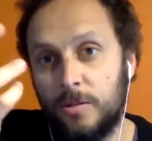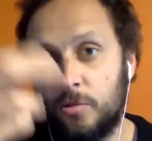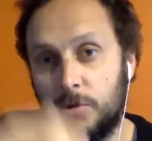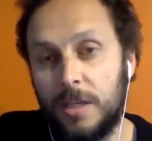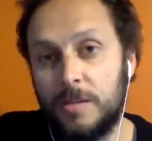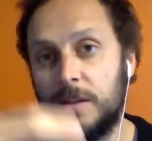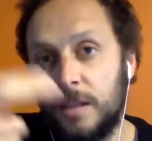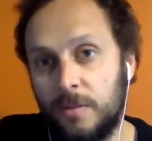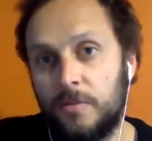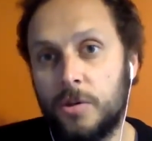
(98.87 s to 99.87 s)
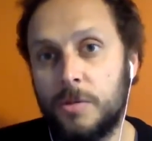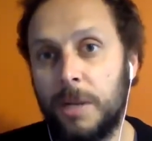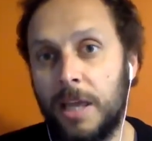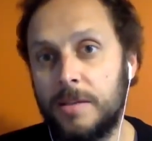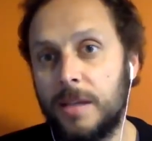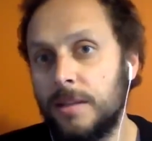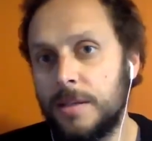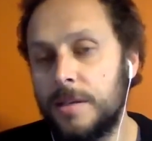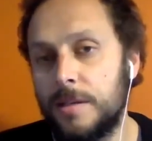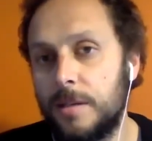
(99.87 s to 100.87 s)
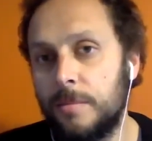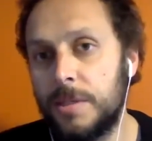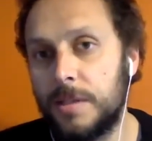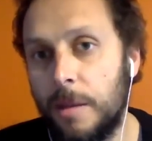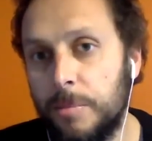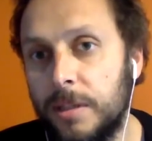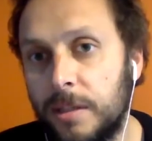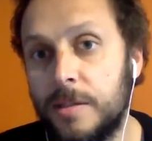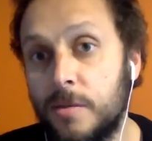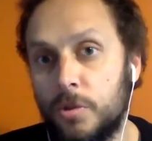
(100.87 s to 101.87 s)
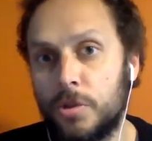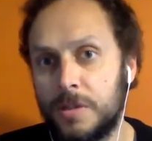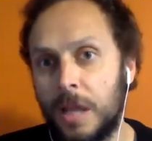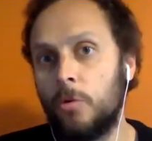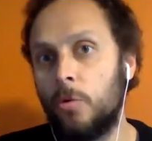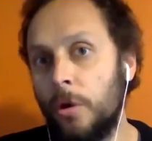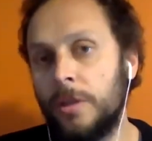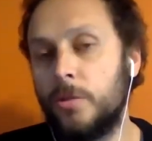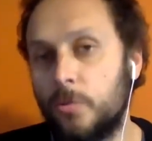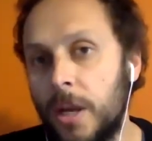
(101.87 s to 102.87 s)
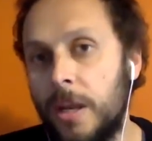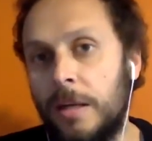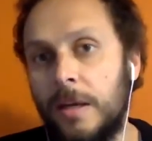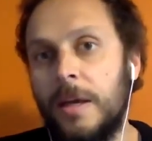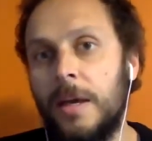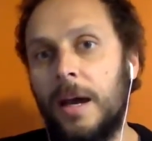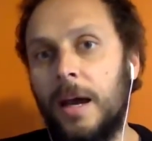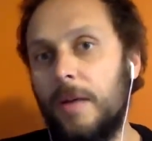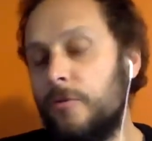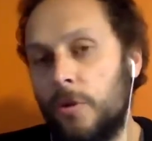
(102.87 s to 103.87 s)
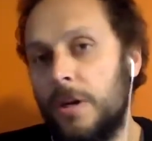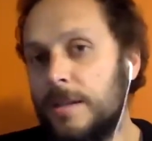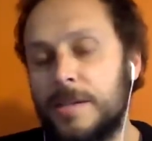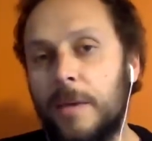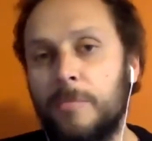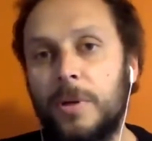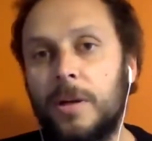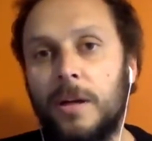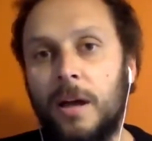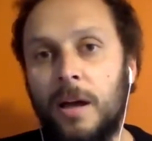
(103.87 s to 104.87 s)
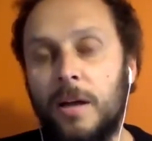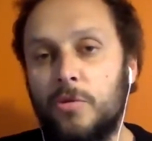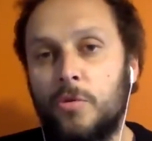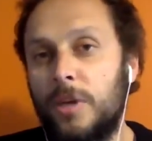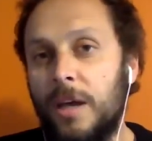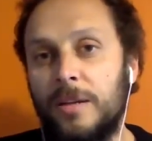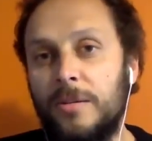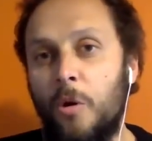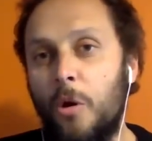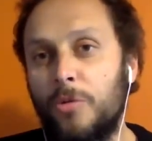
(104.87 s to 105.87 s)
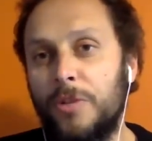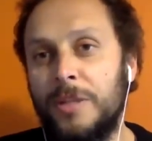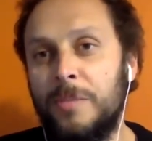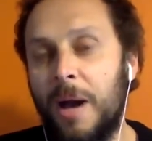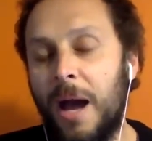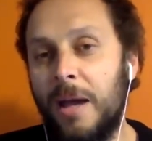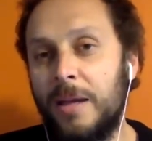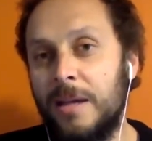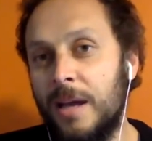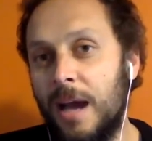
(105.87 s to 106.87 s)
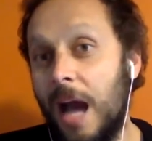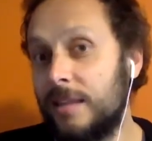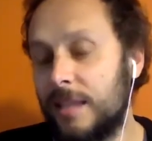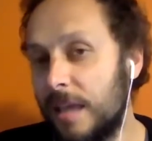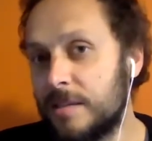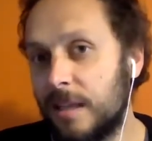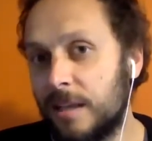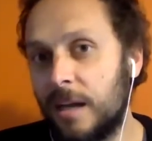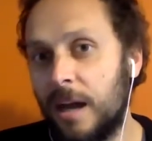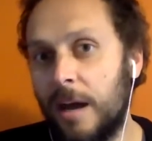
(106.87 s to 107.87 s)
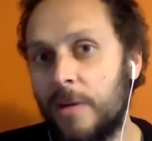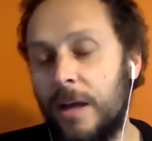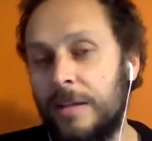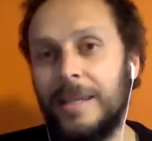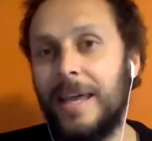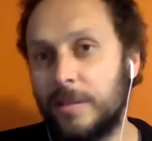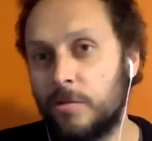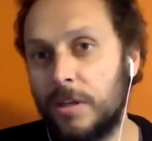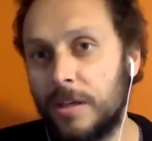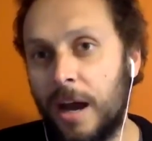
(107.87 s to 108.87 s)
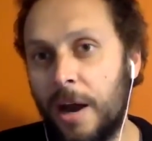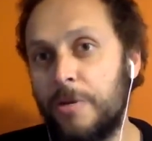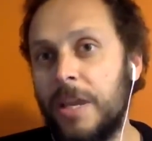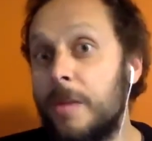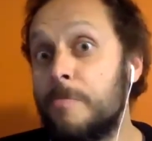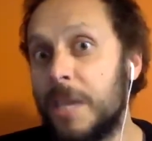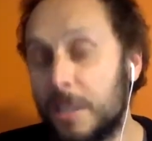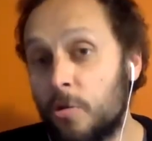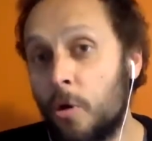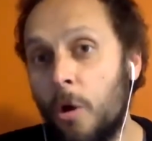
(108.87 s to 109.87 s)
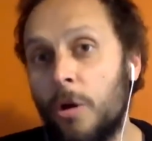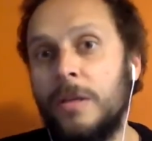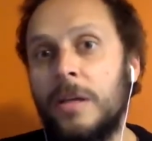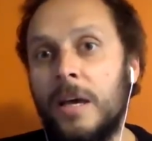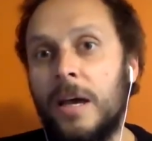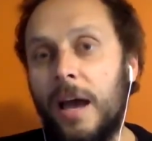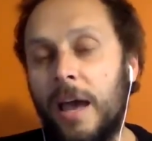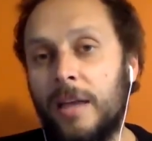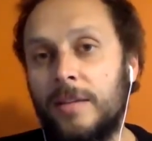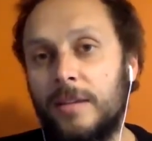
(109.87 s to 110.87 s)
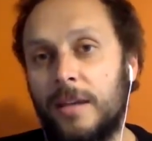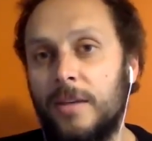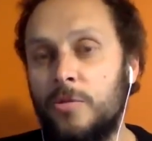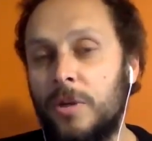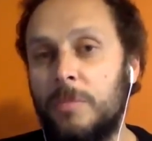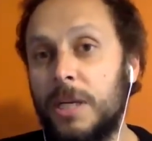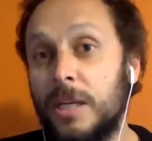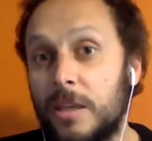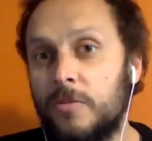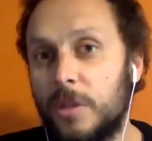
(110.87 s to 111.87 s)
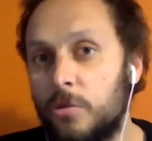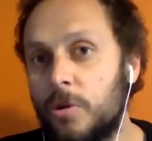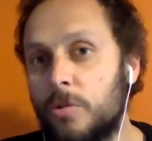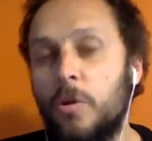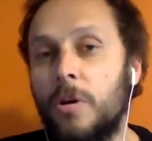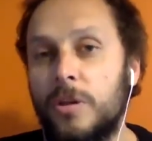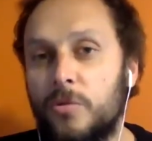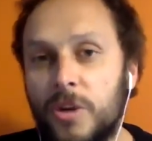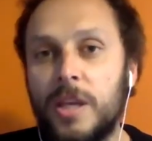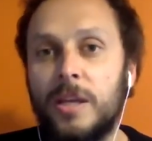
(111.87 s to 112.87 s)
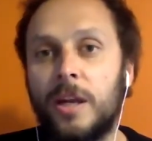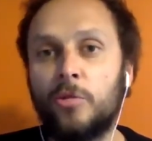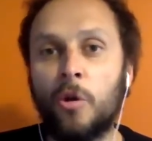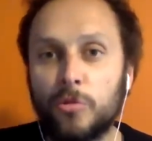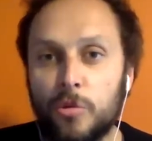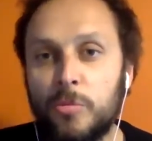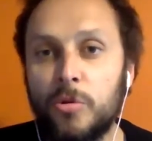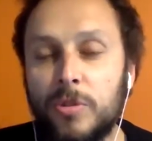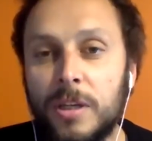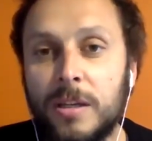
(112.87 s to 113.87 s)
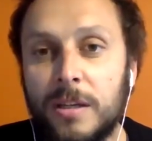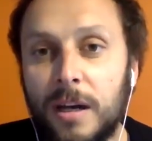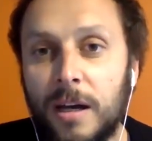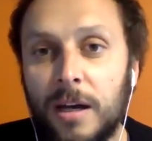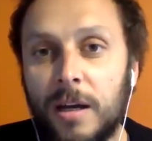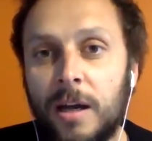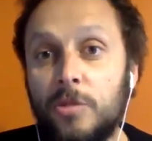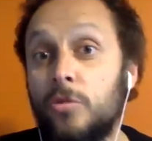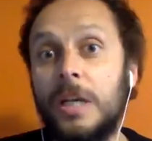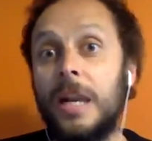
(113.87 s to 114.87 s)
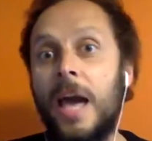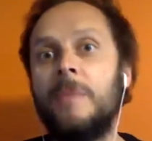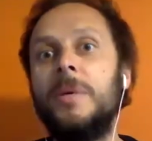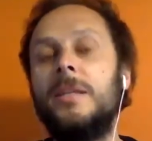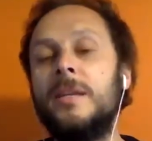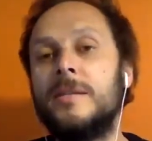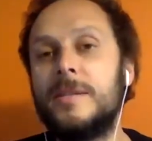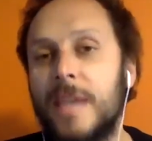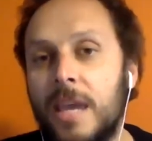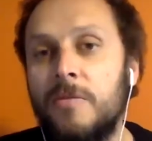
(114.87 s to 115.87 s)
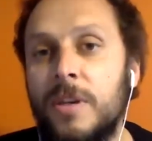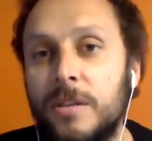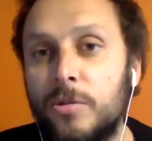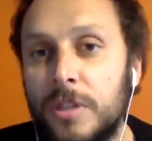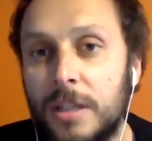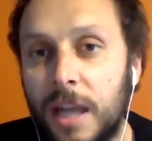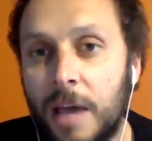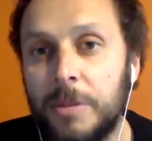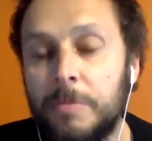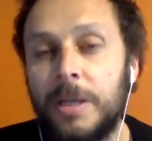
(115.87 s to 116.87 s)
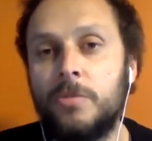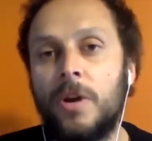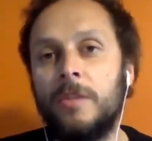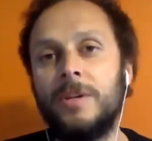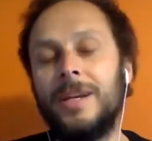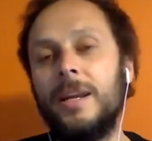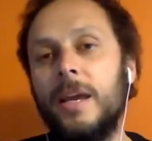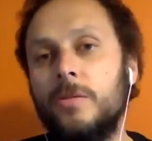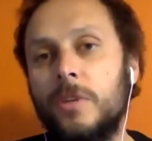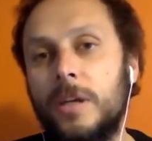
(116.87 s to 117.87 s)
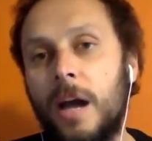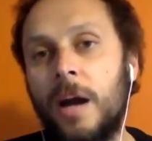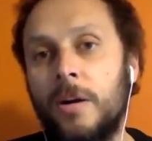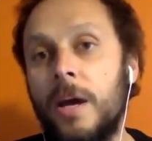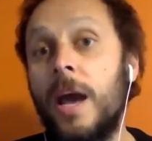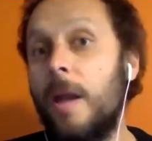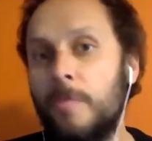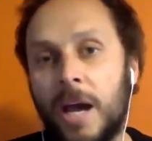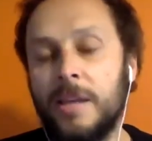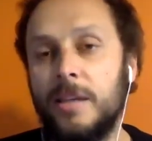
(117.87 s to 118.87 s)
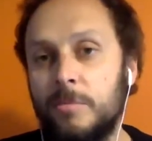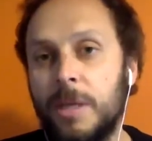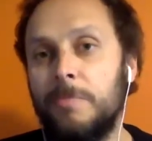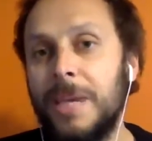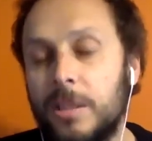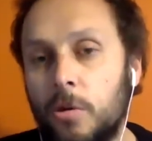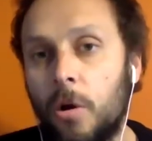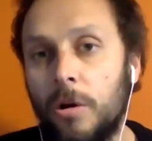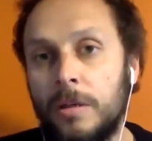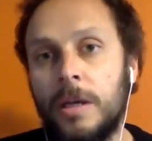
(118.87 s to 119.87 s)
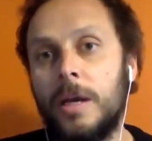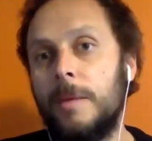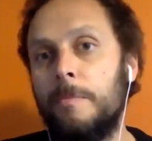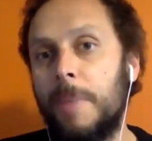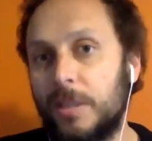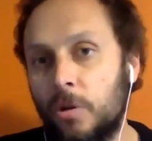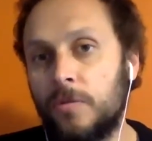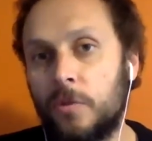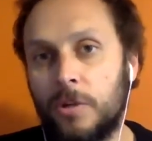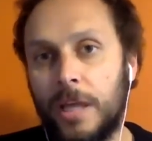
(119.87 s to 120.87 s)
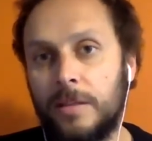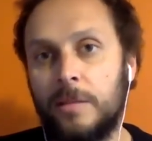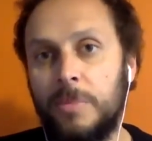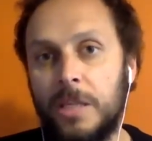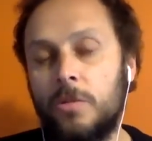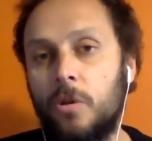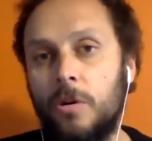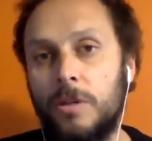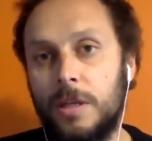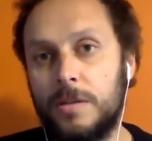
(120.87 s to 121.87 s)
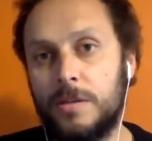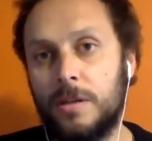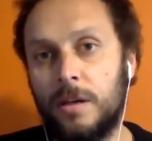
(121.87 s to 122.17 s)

to this in the first place. And this system is capitalism, which is now going green. For an example, you can already buy a Tesla car, an electric car in Bitcoin, and you can believe that you are going green and contributing to the climate and saving to the climate by driving an electric car and buying it by Bitcoin. But don't forget that Bitcoin is